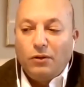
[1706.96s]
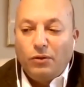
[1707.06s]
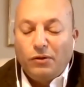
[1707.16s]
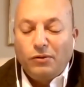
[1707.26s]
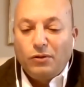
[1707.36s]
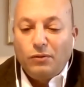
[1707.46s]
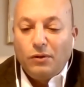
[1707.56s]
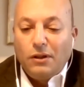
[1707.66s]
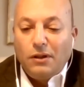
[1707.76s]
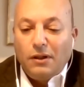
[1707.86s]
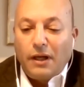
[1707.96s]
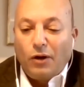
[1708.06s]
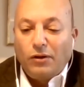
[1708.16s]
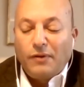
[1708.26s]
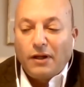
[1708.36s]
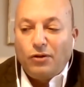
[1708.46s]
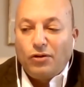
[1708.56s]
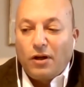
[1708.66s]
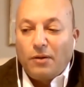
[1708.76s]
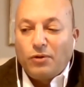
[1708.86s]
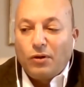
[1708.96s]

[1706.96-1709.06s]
alluded to how it affects your job.